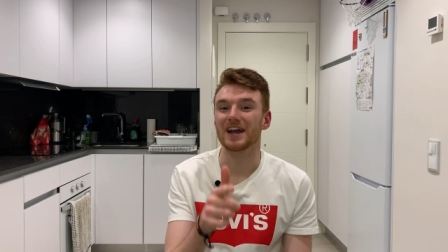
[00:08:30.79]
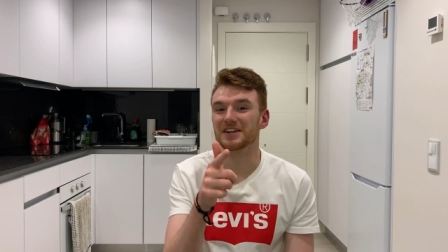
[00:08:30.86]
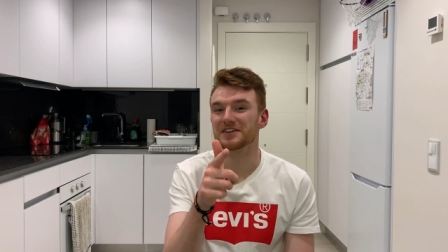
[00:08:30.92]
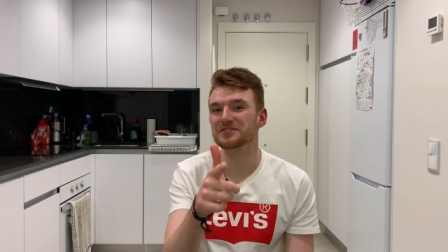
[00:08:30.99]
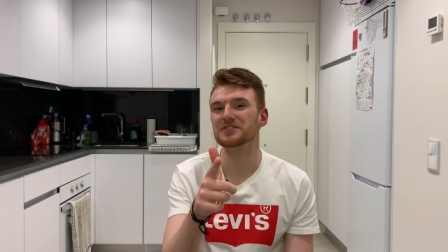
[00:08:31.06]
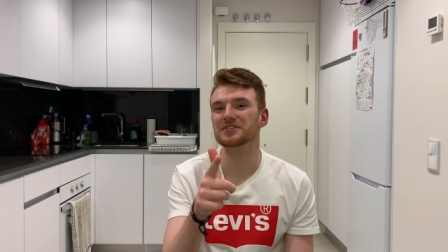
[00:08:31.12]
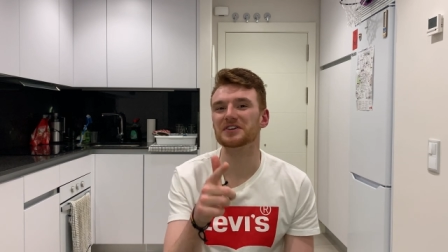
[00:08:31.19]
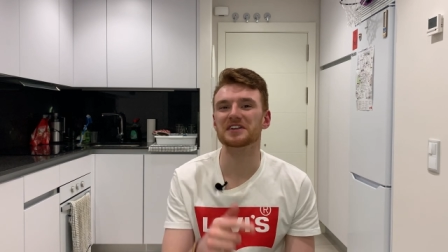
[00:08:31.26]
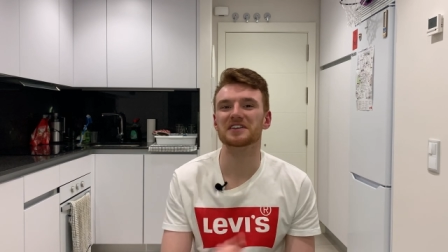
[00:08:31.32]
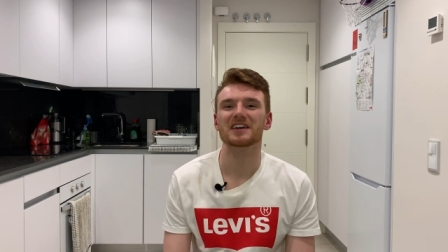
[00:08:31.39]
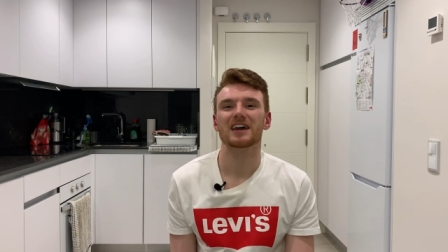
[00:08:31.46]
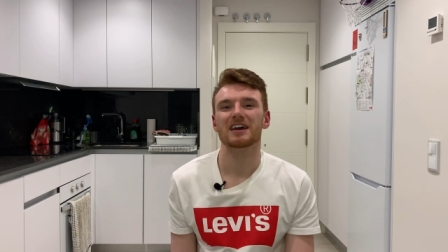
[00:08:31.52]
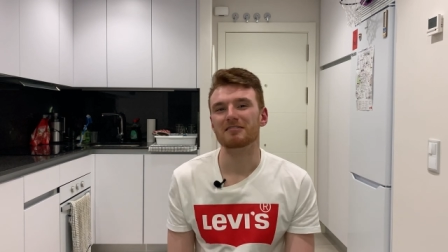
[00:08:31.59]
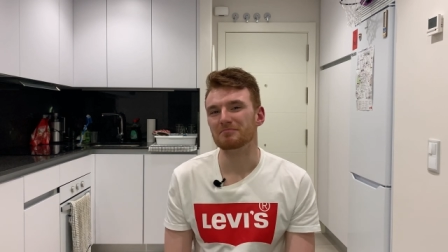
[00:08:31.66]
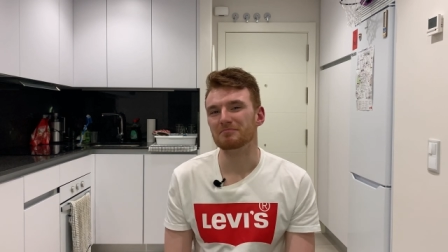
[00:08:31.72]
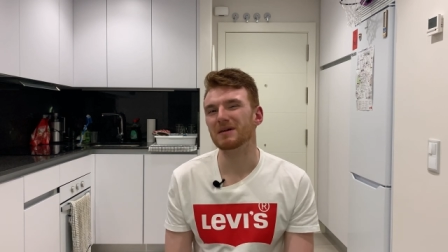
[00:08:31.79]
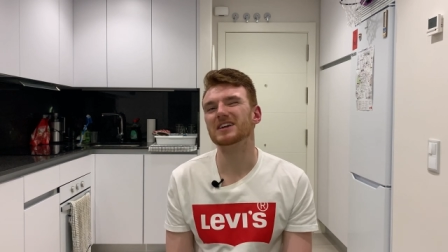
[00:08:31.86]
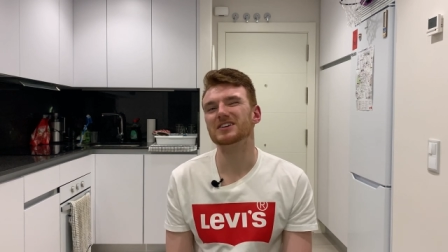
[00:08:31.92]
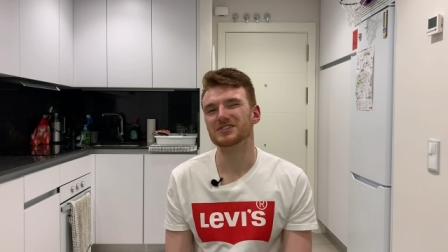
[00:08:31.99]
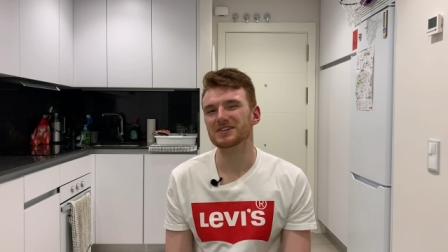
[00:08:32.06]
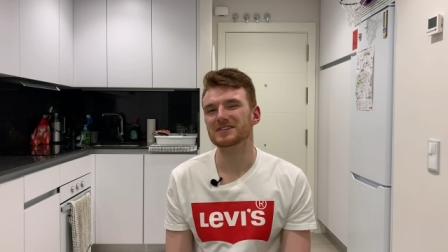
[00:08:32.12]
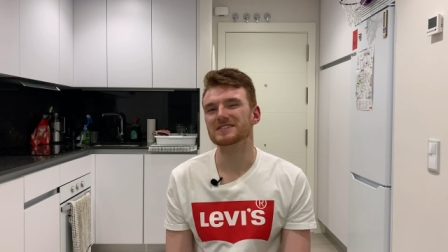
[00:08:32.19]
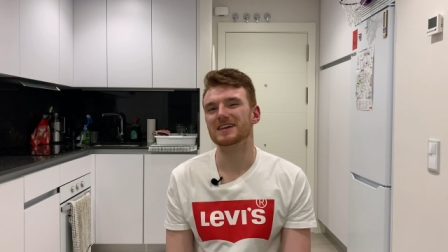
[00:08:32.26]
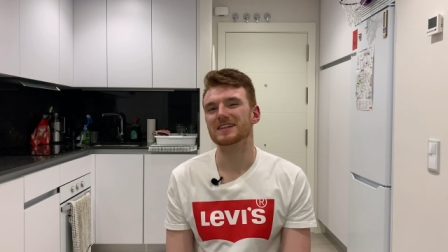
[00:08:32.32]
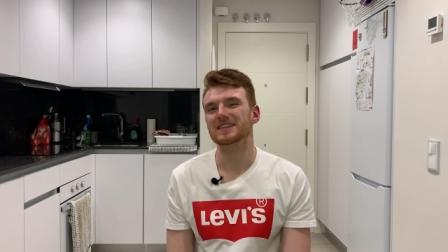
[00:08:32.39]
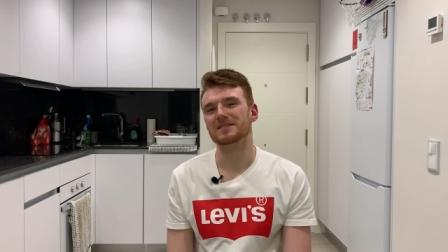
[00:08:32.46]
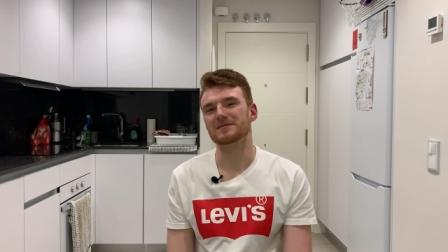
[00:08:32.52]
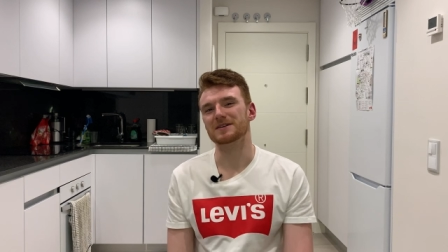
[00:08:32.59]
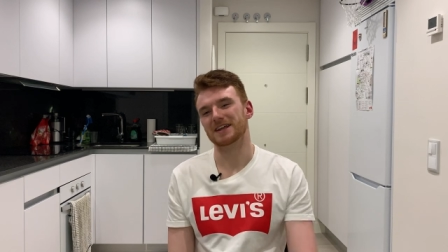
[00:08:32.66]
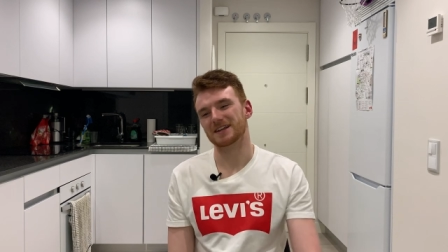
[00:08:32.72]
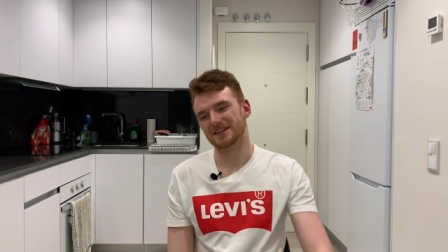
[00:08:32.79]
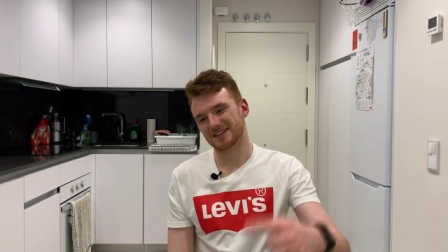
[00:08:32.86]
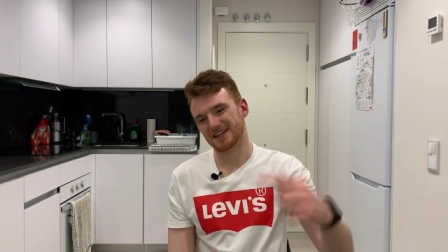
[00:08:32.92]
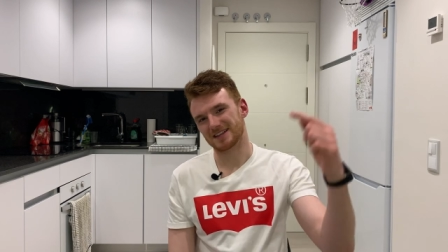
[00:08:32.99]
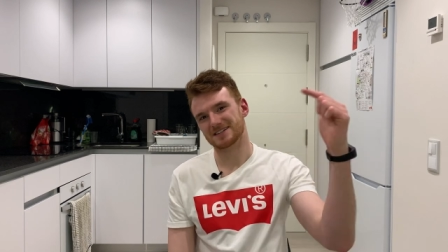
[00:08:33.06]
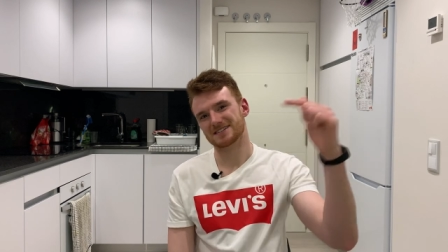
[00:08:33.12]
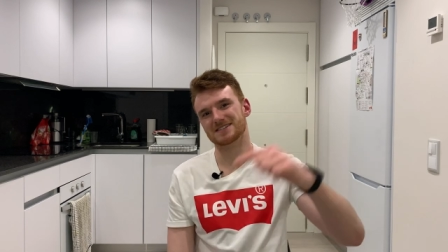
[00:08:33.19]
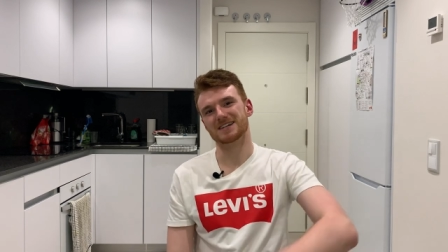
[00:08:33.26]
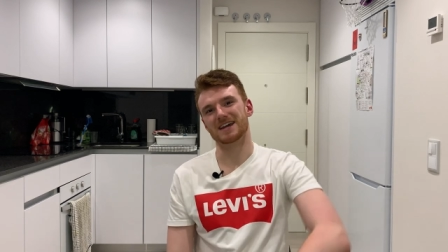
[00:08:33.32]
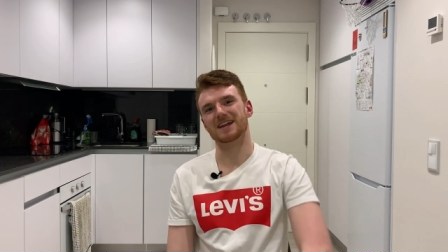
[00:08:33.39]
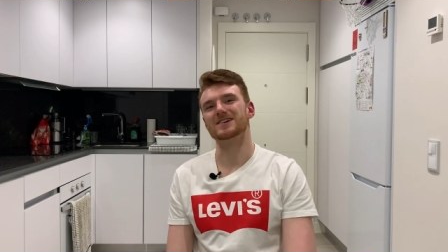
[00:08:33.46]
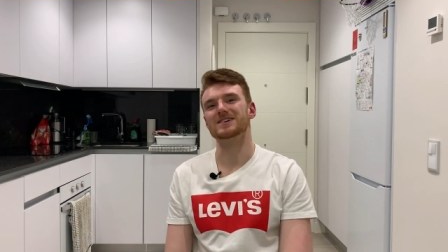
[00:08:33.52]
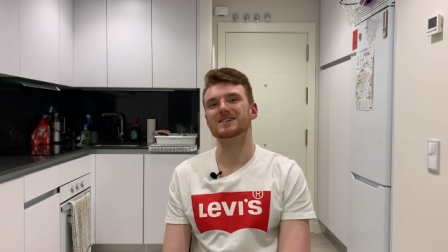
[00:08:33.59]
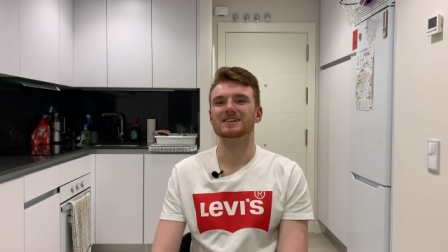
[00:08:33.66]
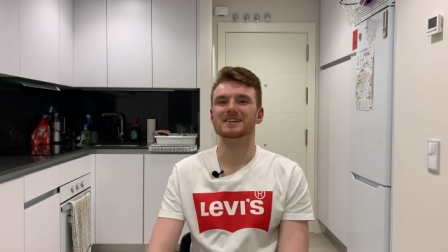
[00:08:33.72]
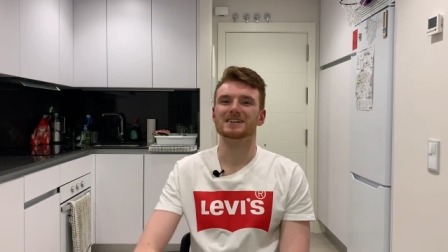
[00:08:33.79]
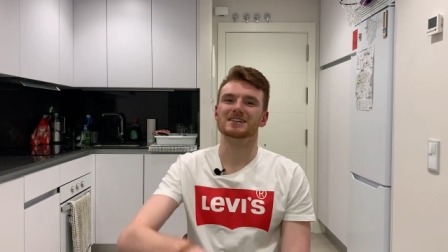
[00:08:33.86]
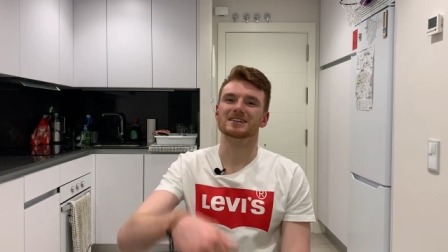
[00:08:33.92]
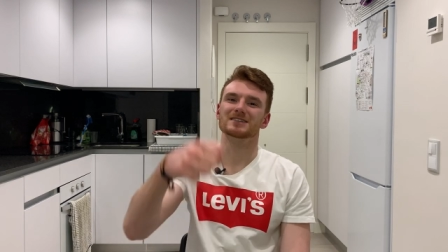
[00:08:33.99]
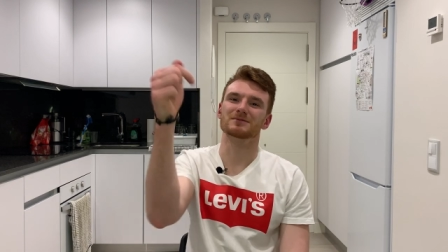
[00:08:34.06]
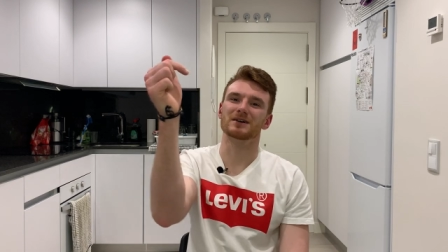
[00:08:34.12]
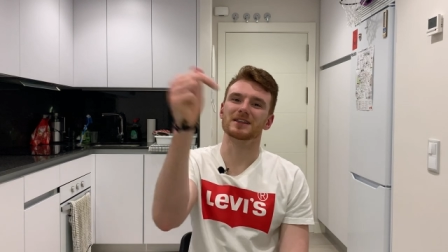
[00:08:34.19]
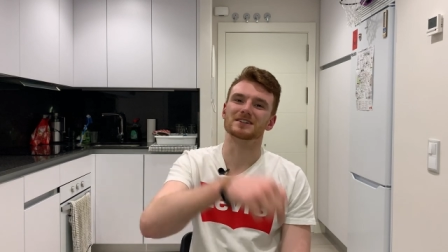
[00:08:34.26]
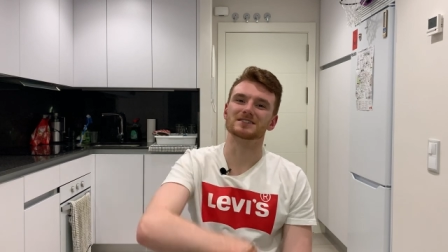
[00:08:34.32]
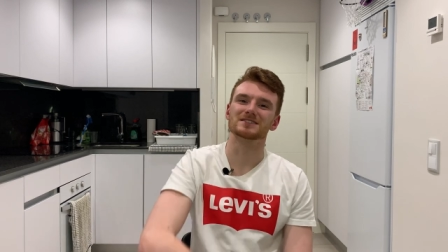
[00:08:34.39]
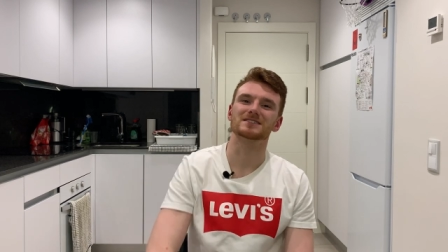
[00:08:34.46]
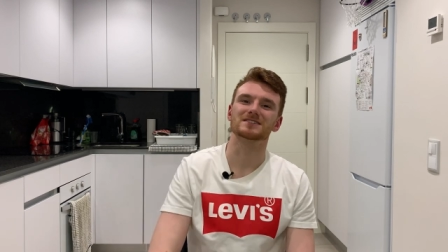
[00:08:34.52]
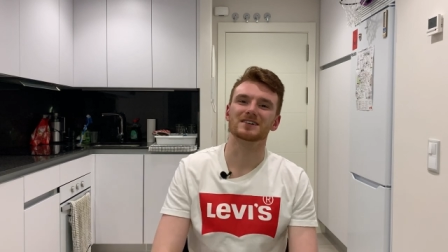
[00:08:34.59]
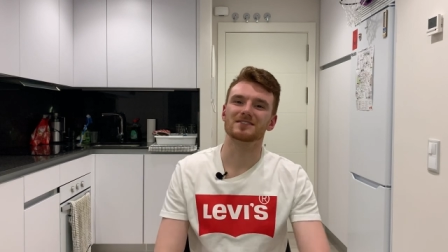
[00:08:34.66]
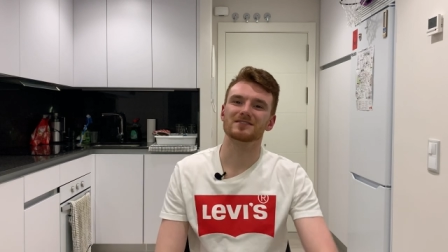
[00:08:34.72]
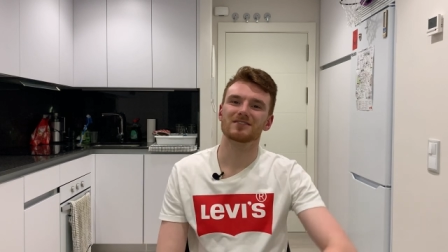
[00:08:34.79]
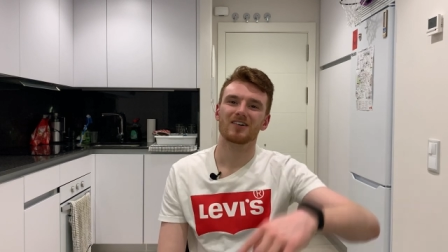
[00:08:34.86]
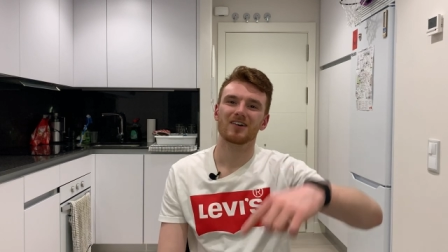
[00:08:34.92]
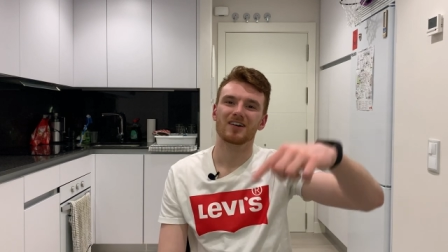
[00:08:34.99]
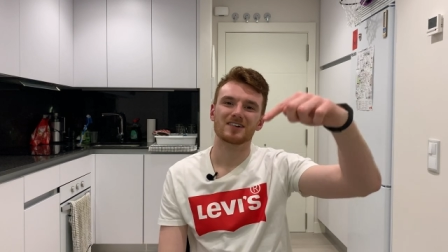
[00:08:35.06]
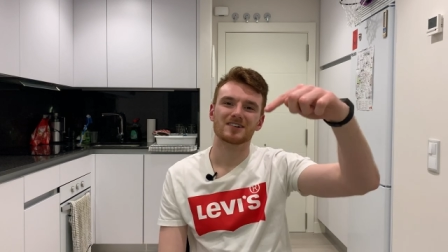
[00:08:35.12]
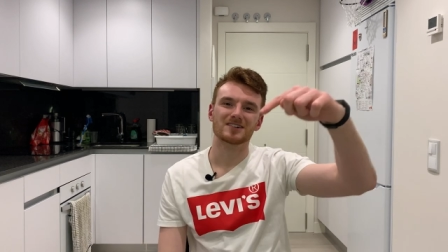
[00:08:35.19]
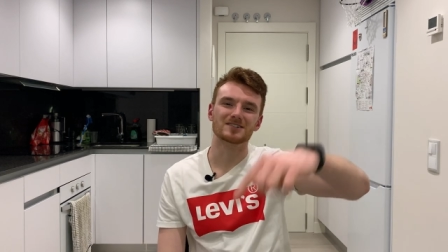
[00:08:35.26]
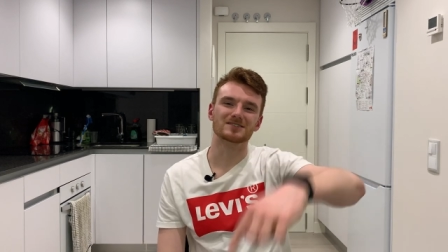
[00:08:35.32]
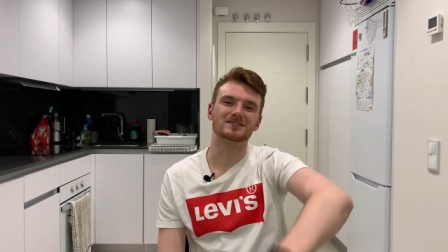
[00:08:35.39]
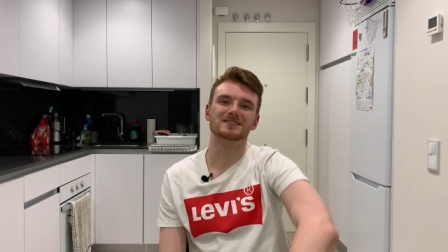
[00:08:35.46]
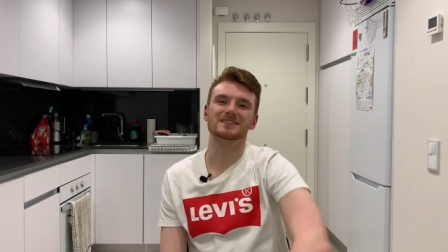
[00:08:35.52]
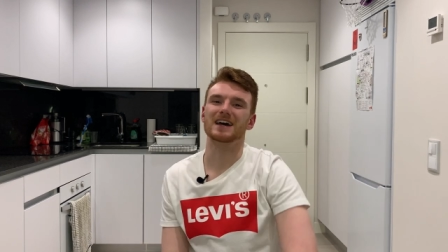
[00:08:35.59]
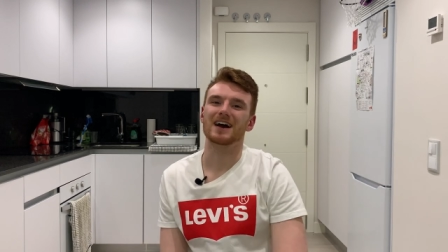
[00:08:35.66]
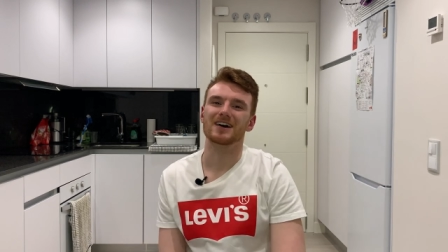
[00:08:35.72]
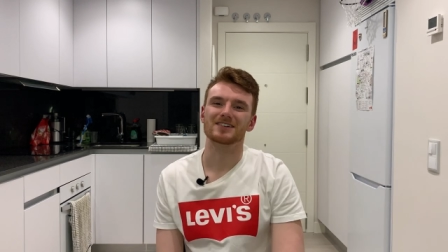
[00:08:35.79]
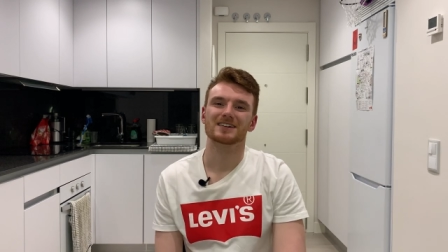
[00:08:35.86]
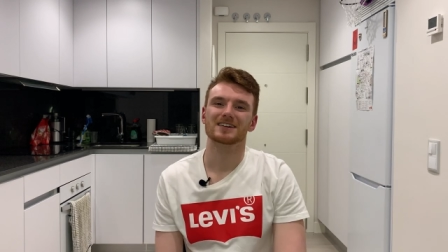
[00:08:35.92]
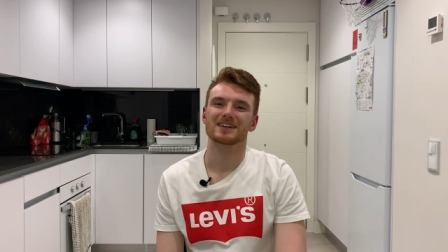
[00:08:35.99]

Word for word: And if you did, make sure you tell another millennial that this channel is where the good stuff goes down.